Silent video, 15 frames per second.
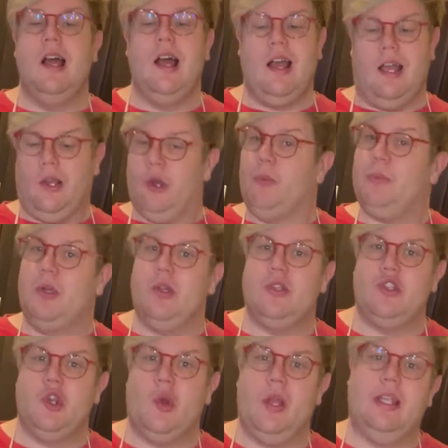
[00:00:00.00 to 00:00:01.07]
I hope you're
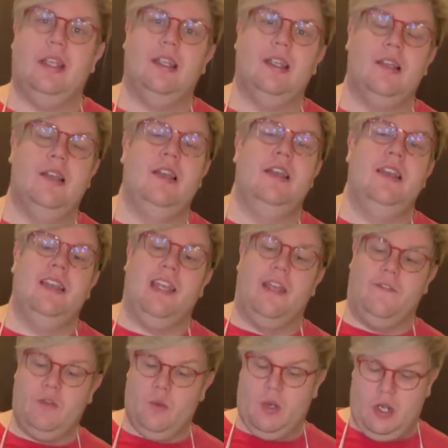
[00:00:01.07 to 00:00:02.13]
enjoying it. If
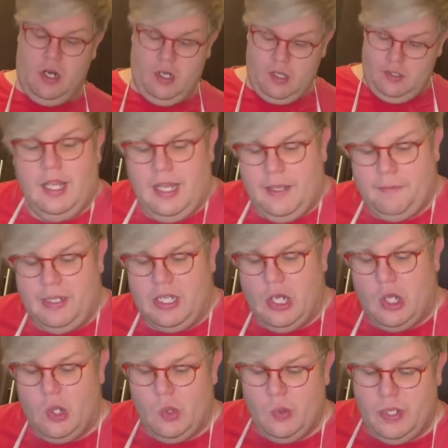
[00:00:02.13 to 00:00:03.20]
you are, let me
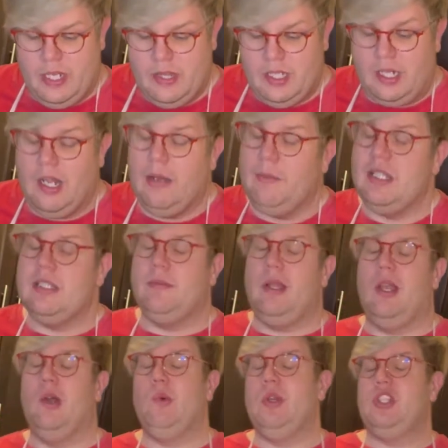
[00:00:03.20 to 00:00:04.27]
know in the comments below
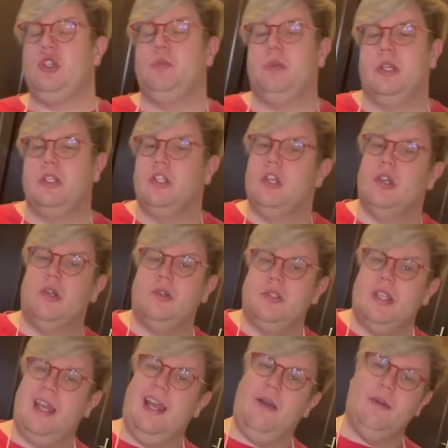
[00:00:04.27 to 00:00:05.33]
what you put in yours and
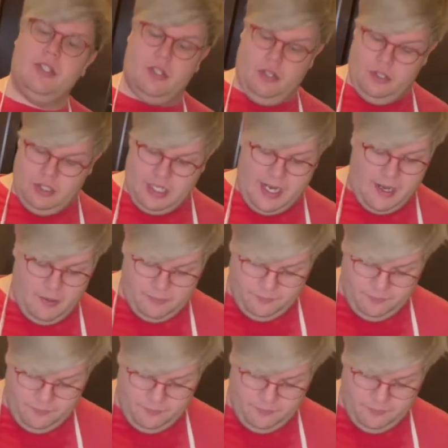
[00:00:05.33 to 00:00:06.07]
how it turned out.